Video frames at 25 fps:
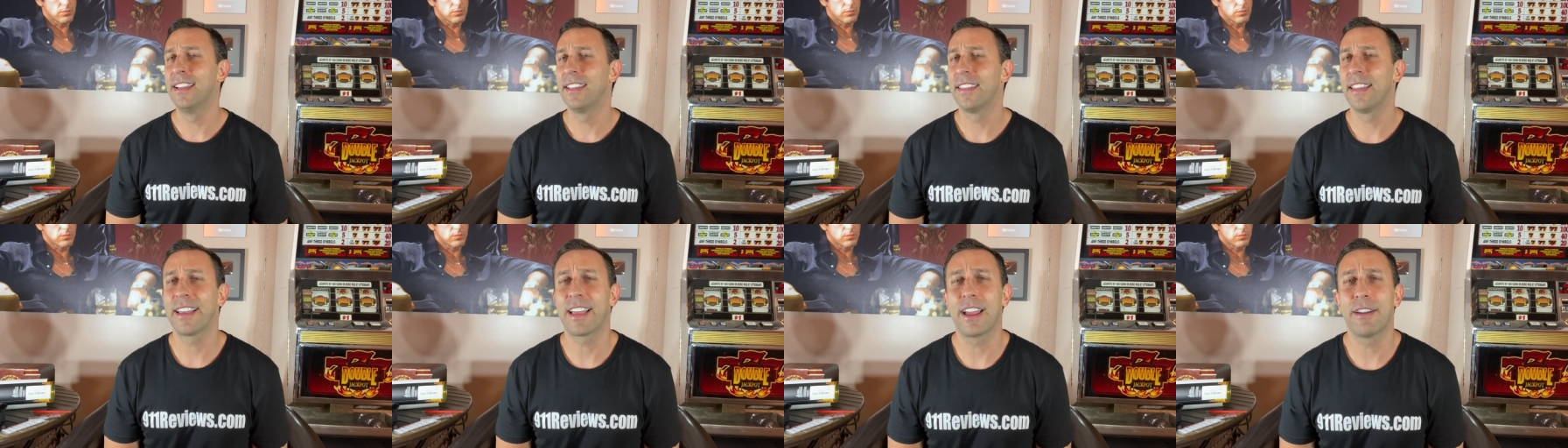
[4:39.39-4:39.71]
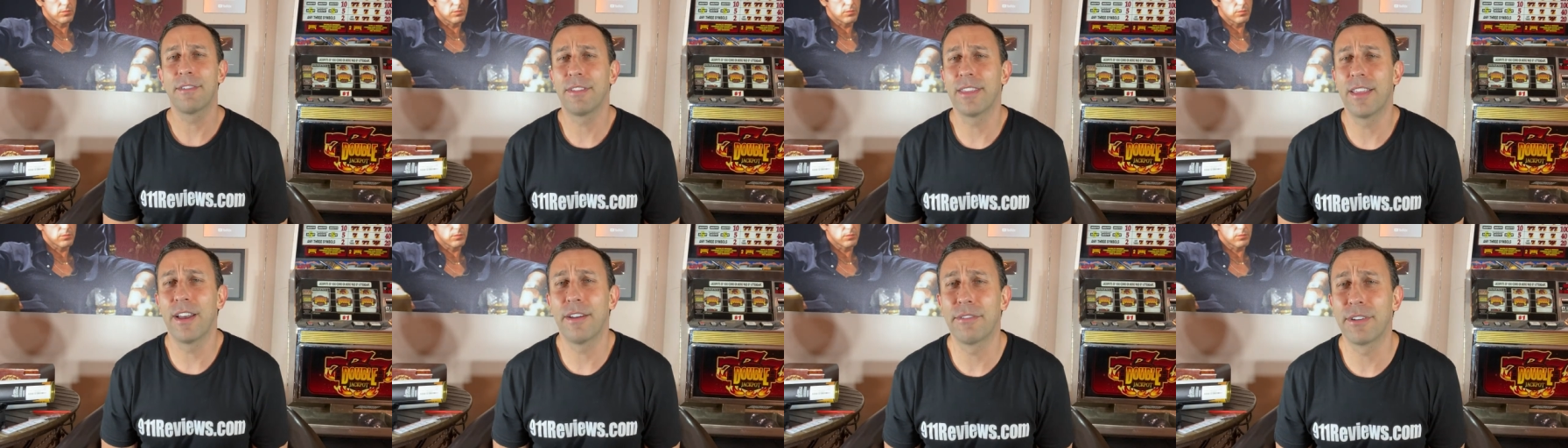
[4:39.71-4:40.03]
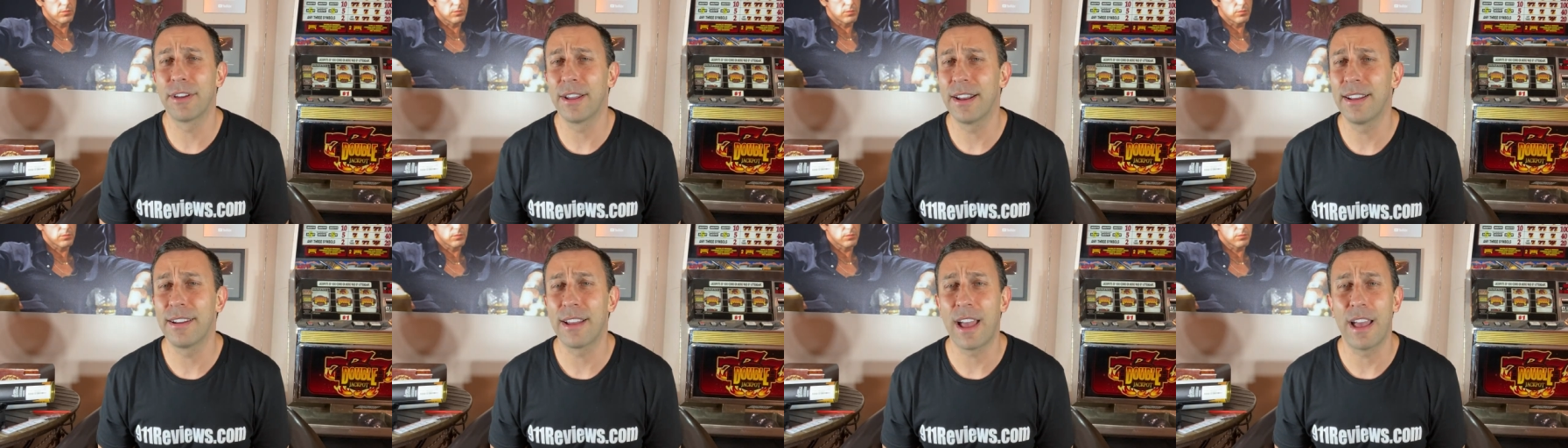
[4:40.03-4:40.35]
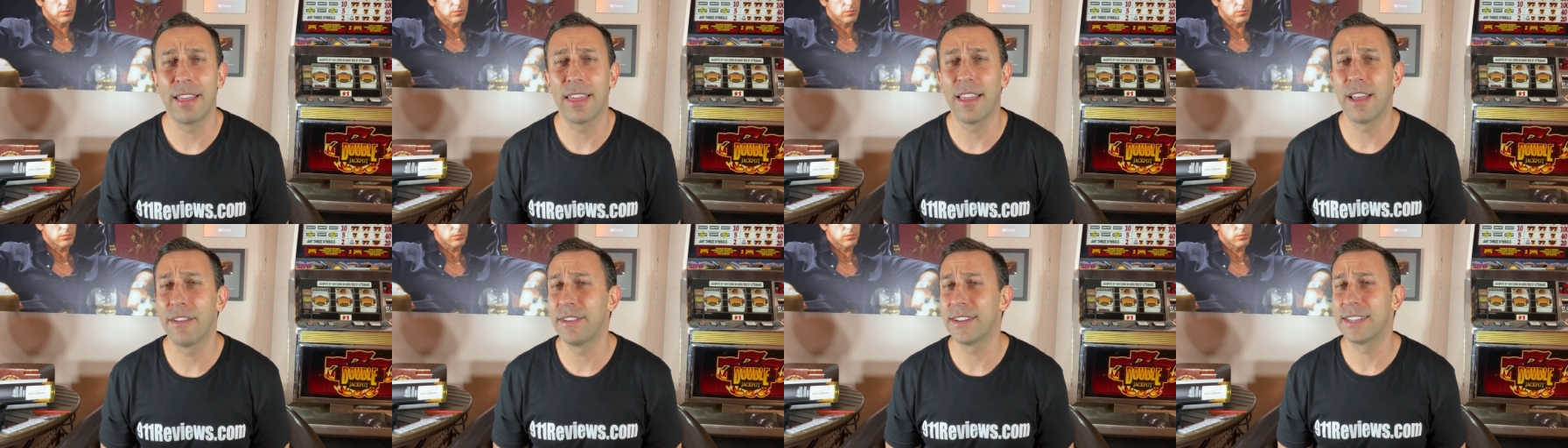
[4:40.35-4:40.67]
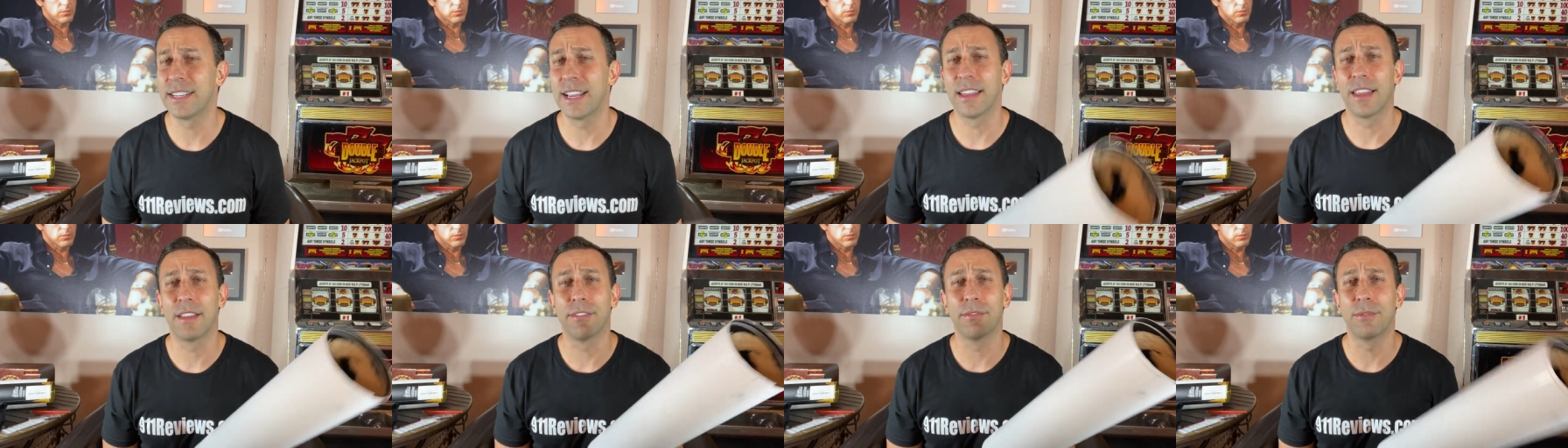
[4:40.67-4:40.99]
Like I would love it, I love
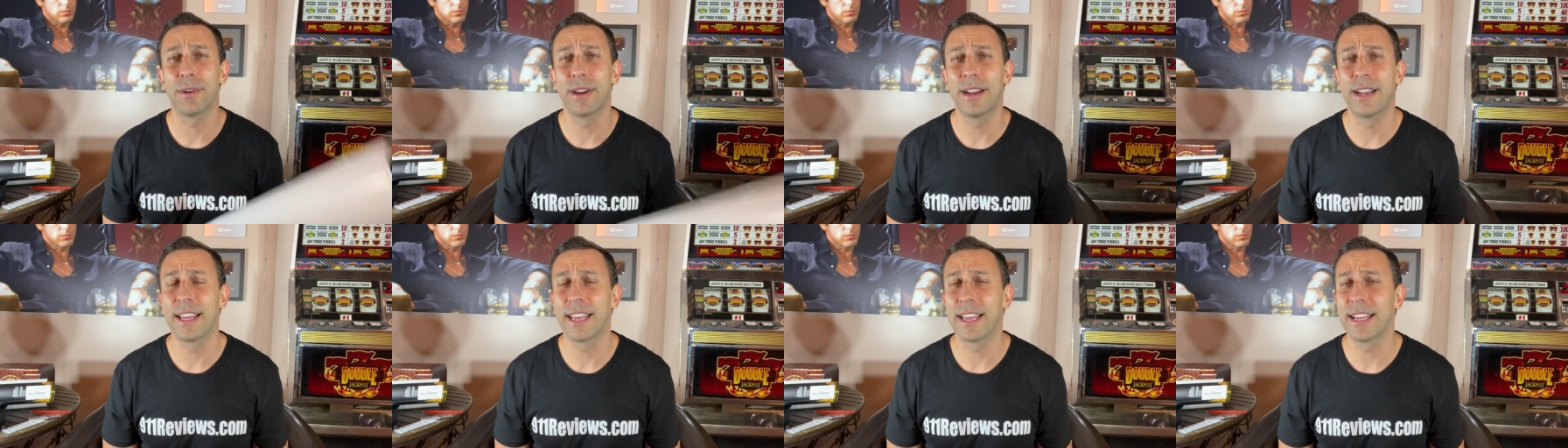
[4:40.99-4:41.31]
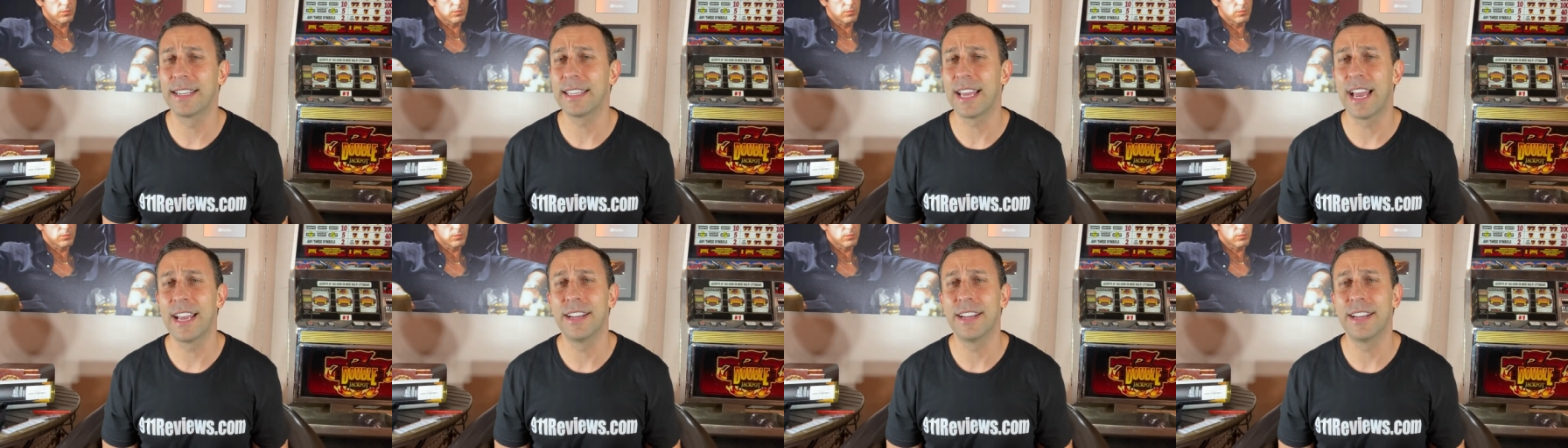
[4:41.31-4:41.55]
it, I love reading it.